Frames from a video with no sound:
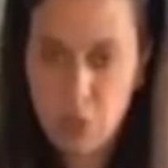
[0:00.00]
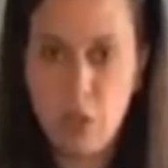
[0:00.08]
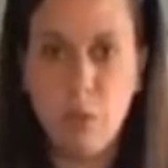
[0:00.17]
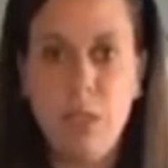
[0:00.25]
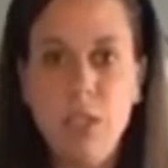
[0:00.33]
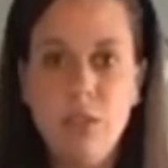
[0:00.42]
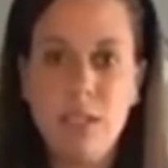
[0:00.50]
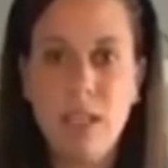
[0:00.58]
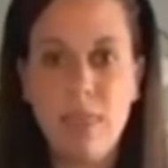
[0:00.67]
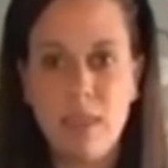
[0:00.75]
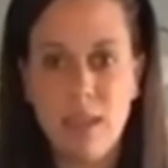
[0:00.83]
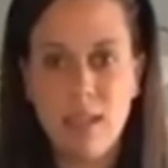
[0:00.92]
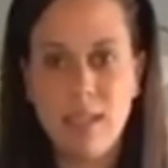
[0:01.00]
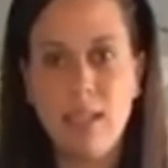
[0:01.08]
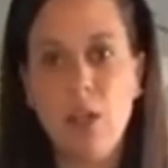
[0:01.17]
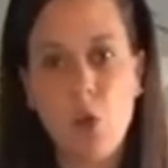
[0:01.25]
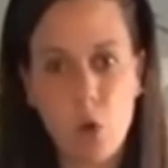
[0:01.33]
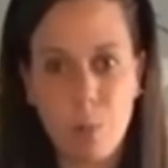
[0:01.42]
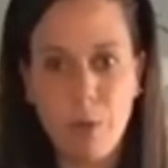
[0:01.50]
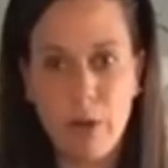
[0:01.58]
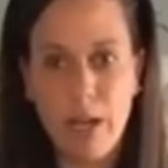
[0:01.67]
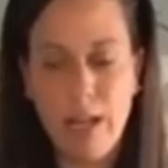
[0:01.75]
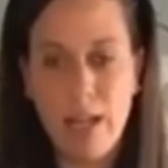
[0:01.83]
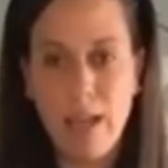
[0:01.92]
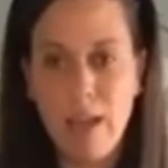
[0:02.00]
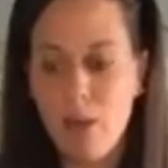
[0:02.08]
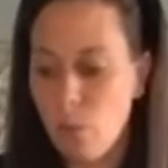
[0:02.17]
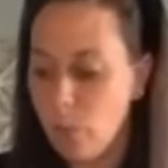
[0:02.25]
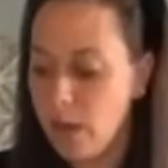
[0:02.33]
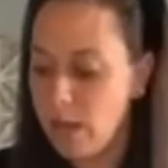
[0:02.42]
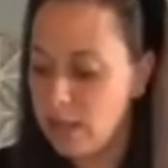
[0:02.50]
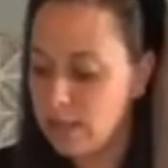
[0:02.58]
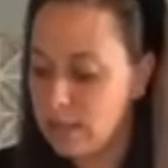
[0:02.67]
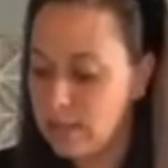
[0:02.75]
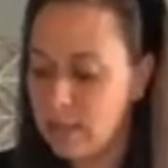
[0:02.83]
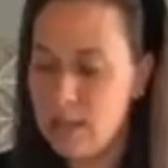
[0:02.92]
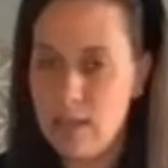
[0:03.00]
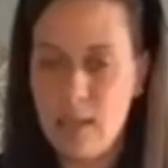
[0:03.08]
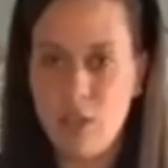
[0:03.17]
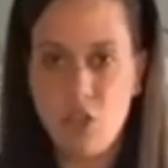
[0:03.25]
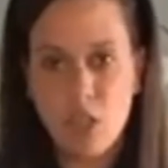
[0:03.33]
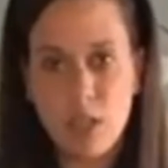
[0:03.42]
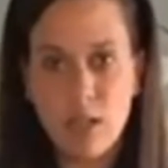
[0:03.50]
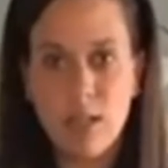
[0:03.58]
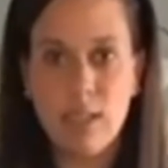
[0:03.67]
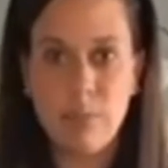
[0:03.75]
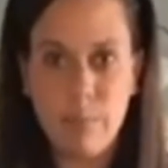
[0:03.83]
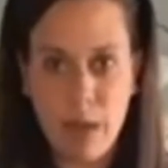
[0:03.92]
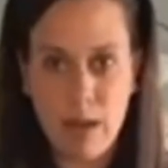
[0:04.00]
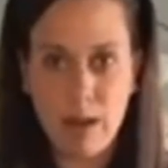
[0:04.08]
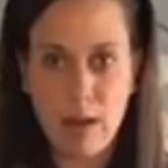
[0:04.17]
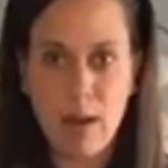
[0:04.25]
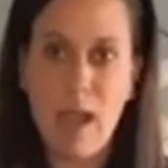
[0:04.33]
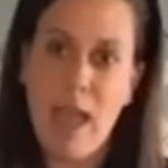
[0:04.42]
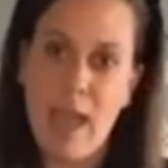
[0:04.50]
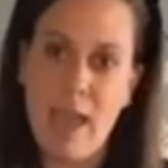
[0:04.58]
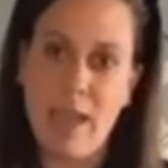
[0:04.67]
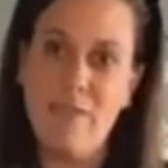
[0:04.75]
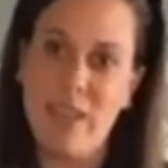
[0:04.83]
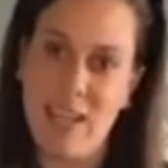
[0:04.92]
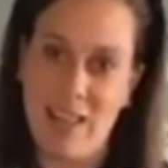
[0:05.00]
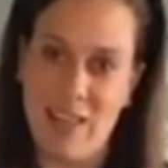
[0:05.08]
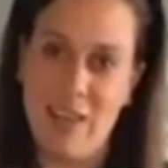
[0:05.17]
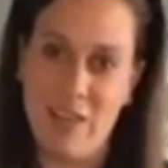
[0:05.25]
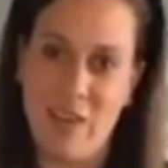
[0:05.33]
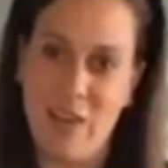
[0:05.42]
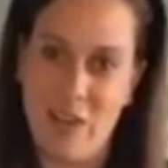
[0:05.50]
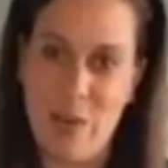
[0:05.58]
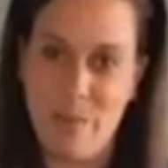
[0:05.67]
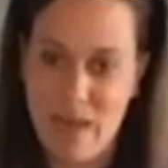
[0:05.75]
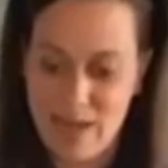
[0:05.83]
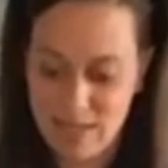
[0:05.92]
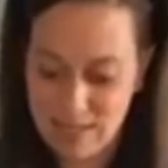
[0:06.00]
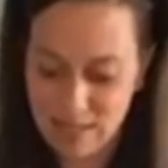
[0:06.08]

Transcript: You'll be using this and incorporating it once the sugars, butter, egg, and vanilla are all combined.